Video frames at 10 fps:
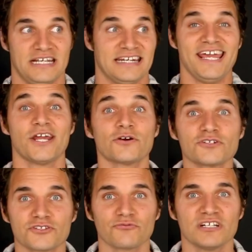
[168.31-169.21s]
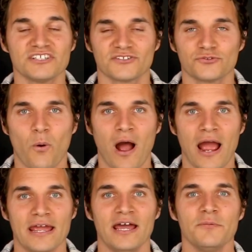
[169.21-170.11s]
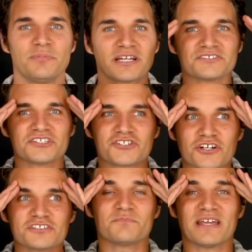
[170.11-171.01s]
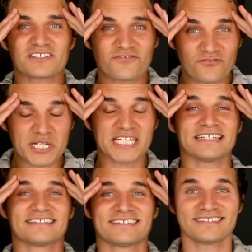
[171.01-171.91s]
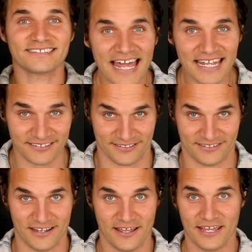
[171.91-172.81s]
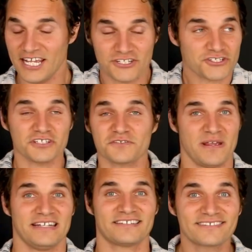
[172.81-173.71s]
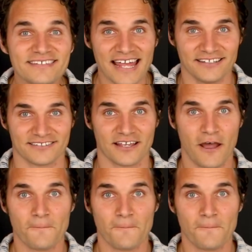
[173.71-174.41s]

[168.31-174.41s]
And here's the reasons why because it just makes freaking sense. It just makes sense.